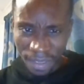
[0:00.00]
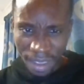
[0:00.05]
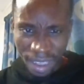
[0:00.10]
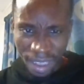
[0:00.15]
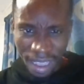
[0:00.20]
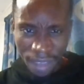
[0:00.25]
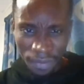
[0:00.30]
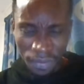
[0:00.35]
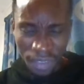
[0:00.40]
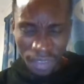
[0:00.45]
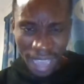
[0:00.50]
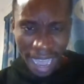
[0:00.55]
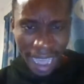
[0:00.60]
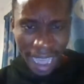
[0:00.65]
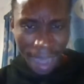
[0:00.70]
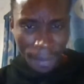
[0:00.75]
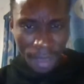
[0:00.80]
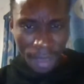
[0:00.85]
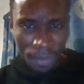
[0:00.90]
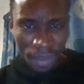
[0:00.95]

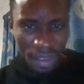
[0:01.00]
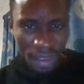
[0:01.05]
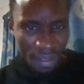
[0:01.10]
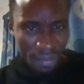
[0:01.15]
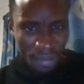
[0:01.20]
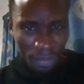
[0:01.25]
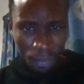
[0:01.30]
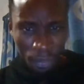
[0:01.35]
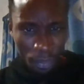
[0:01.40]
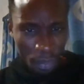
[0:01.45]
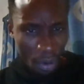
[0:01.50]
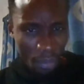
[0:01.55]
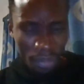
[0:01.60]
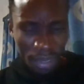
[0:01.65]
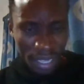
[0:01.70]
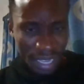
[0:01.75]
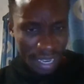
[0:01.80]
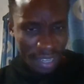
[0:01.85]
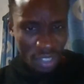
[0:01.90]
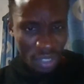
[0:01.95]
via maybe
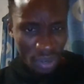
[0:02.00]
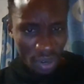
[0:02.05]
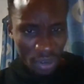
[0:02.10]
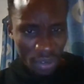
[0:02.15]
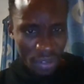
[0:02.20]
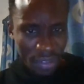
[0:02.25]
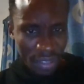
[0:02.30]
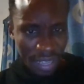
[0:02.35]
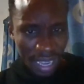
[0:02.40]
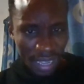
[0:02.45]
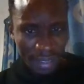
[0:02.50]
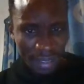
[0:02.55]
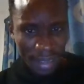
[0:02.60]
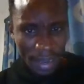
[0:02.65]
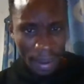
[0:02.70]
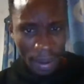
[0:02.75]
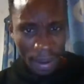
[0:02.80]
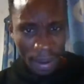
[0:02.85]
publications and